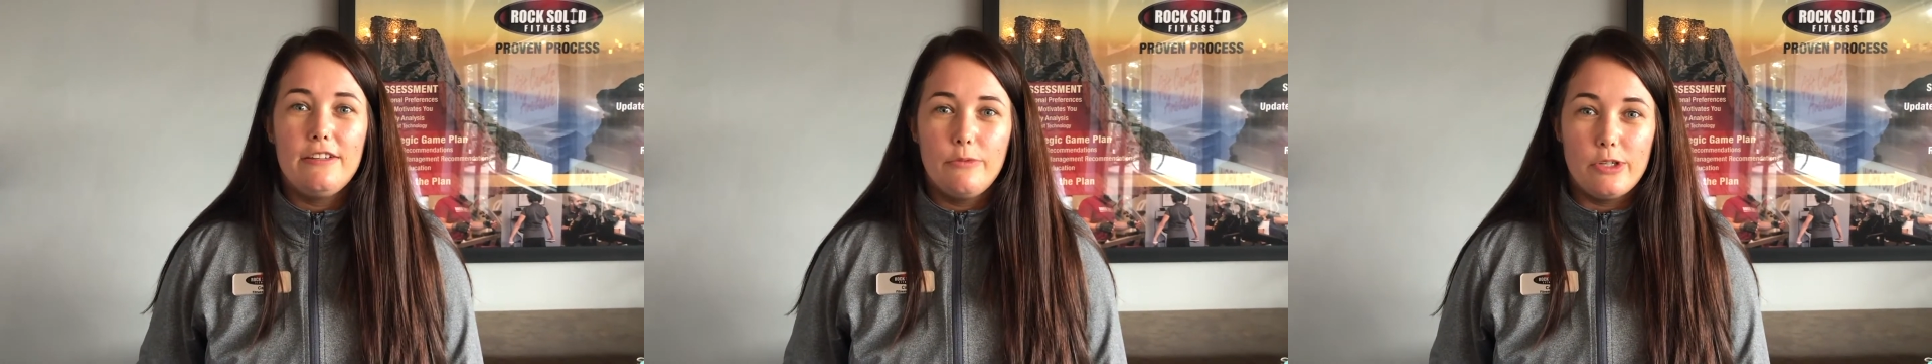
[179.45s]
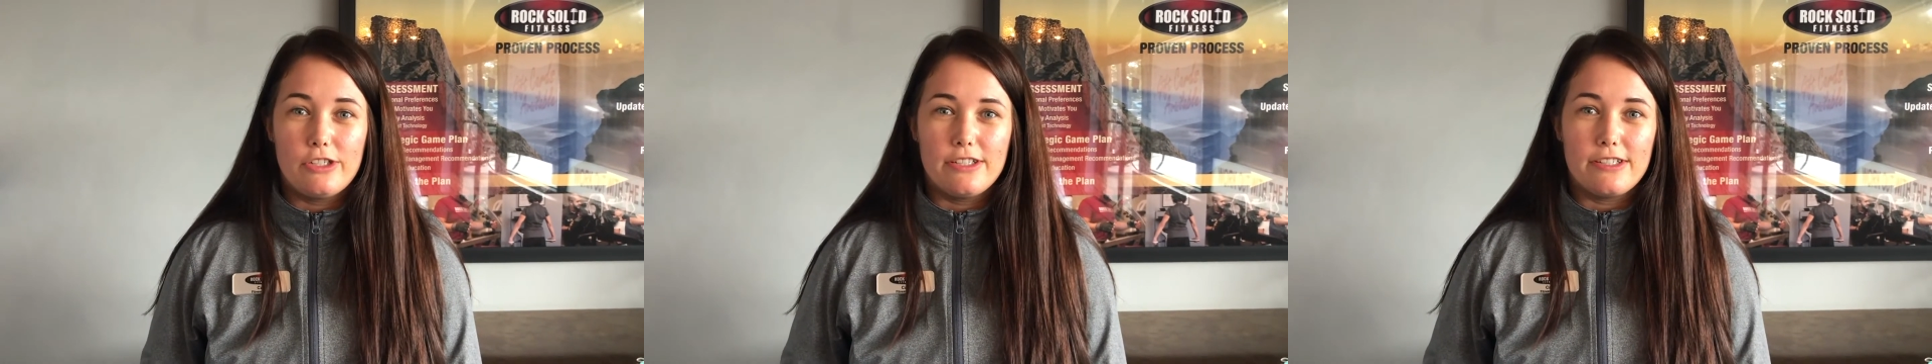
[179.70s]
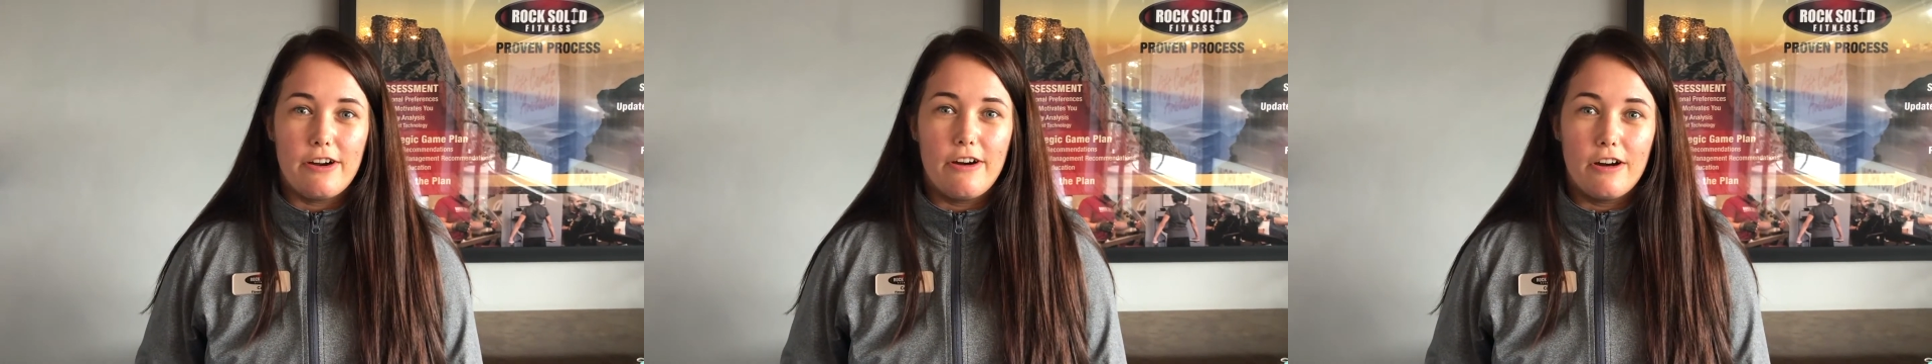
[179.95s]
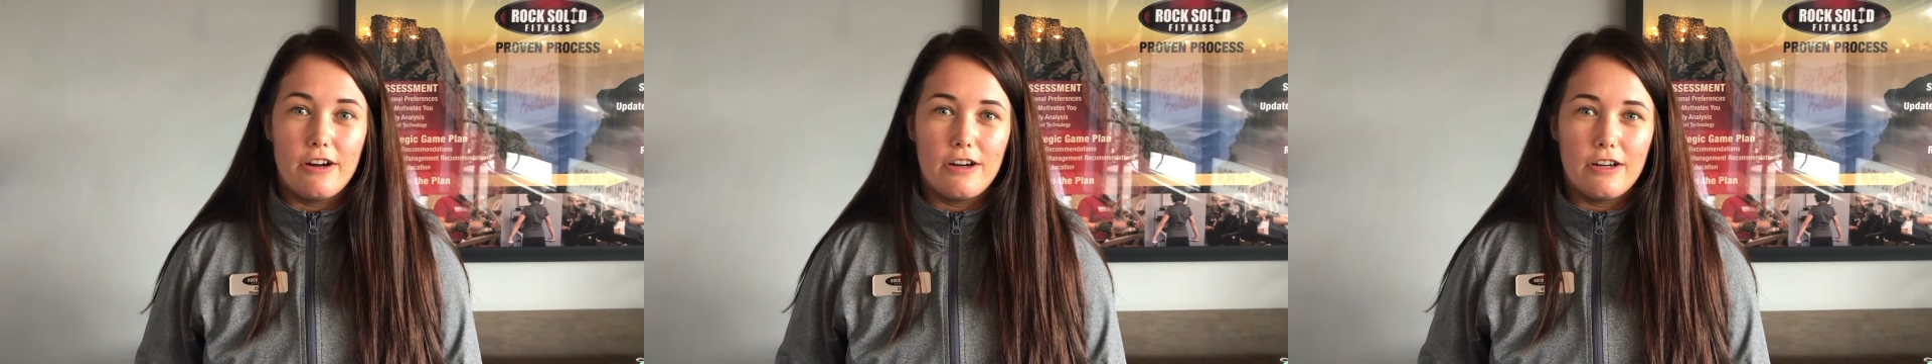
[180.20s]
which is
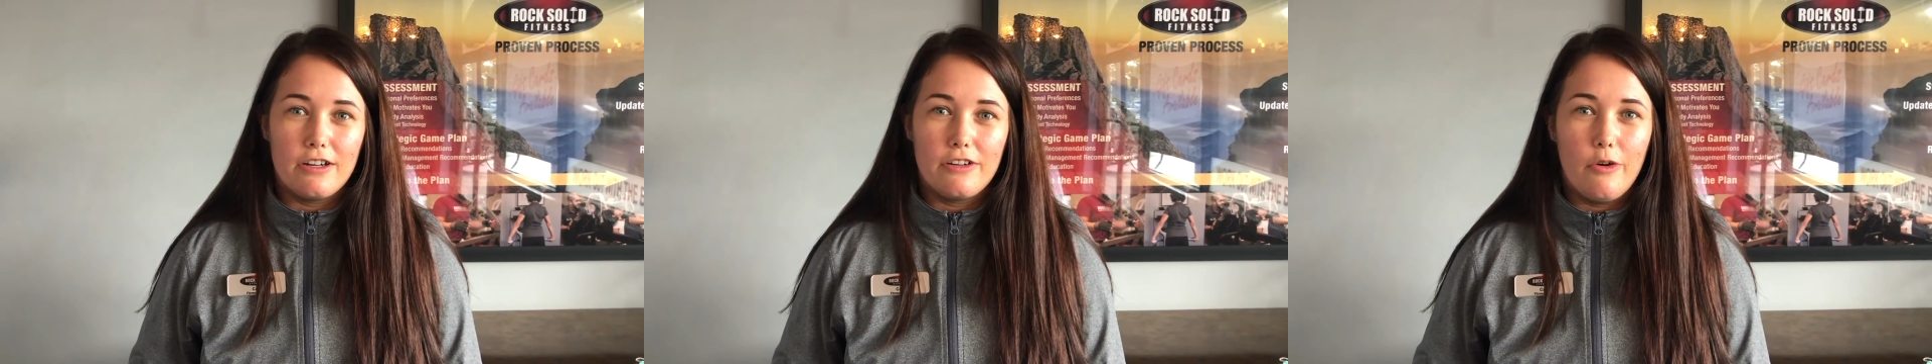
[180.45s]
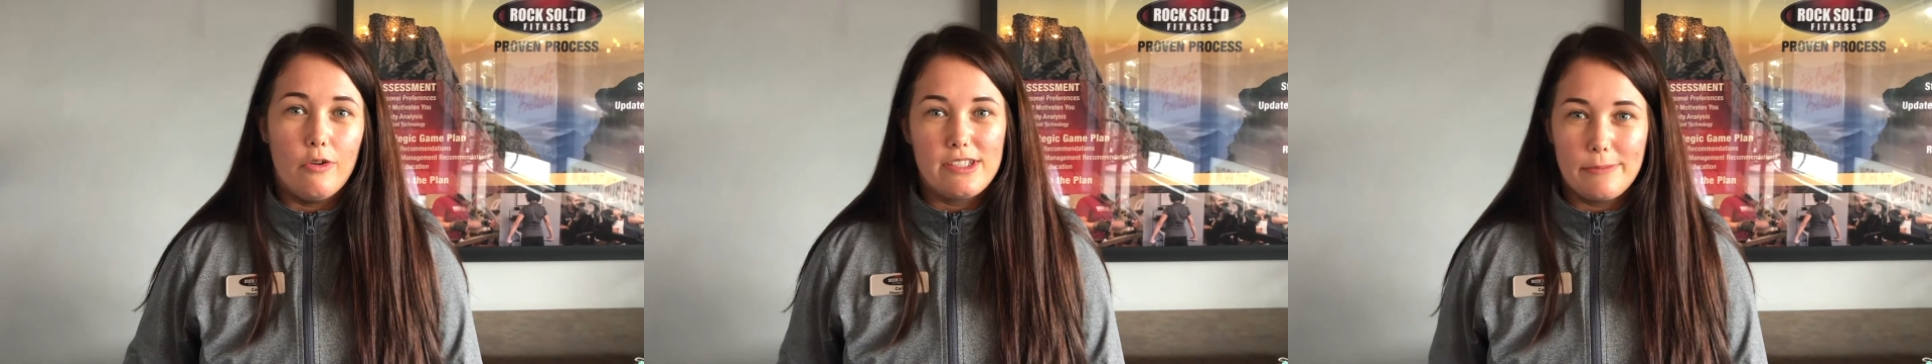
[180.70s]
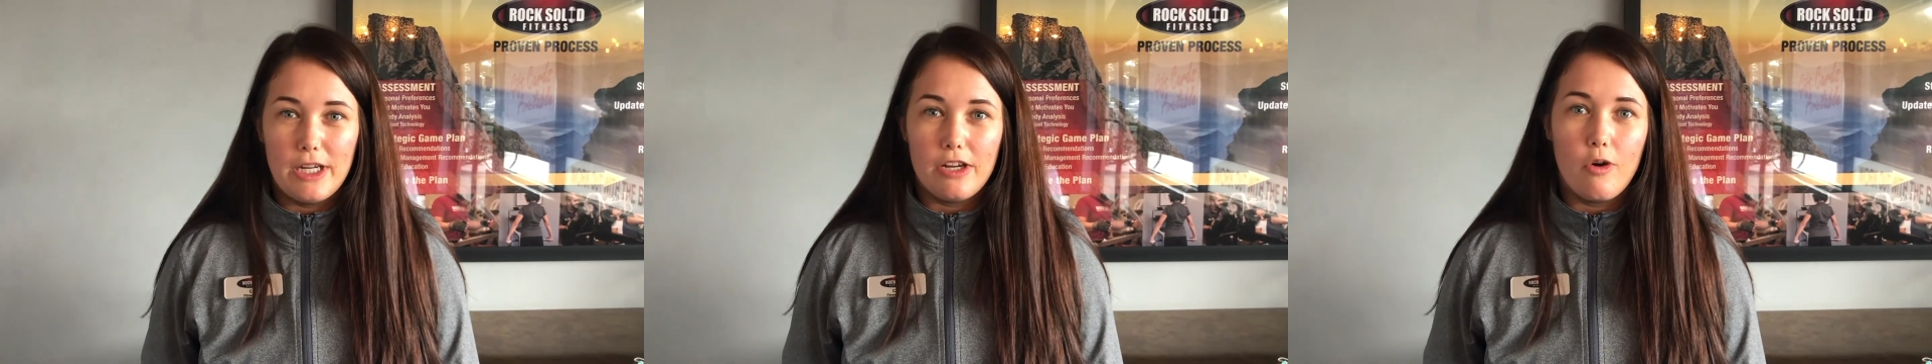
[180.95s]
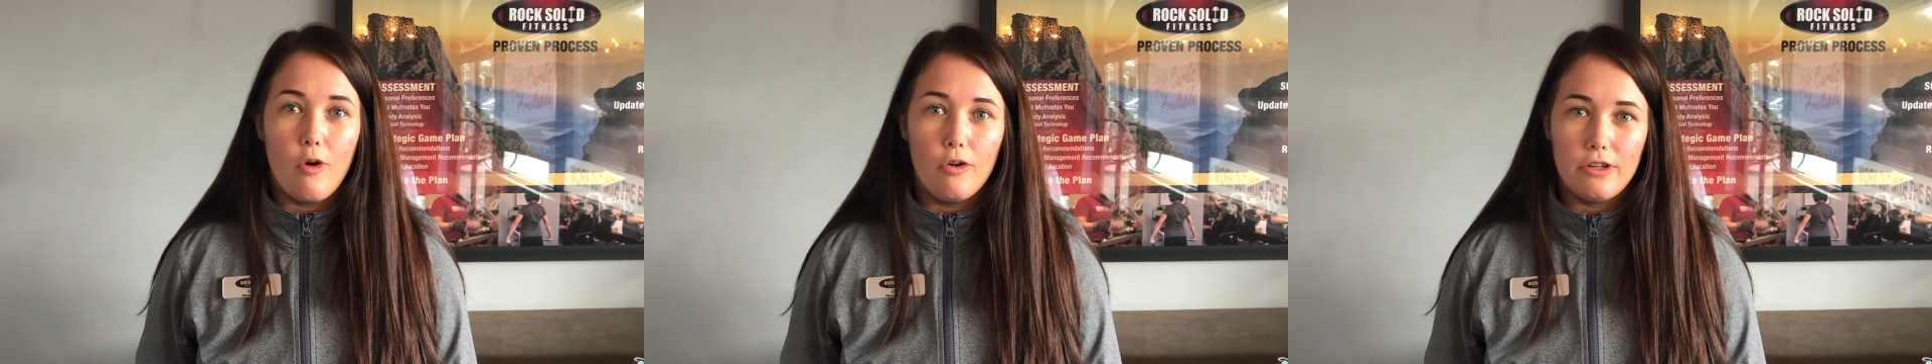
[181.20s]
our ultimate
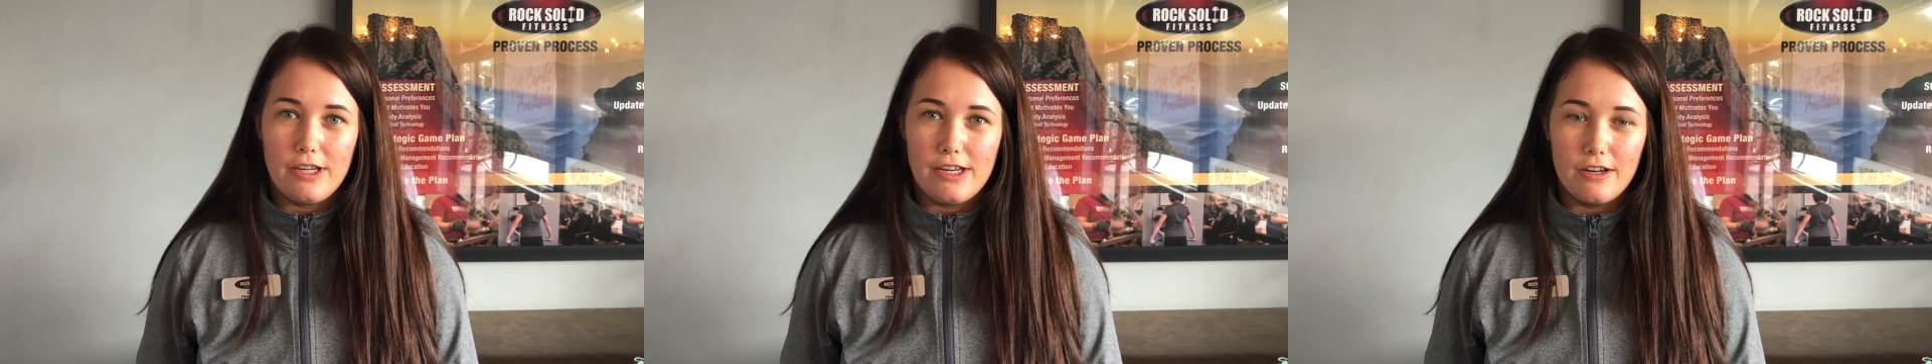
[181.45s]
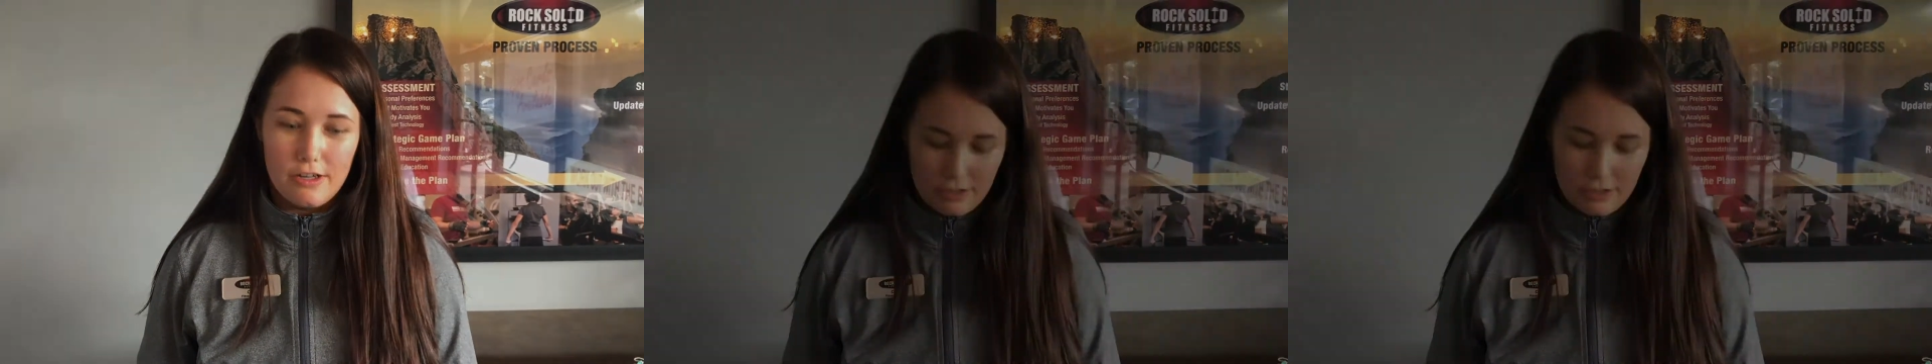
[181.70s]
goal here.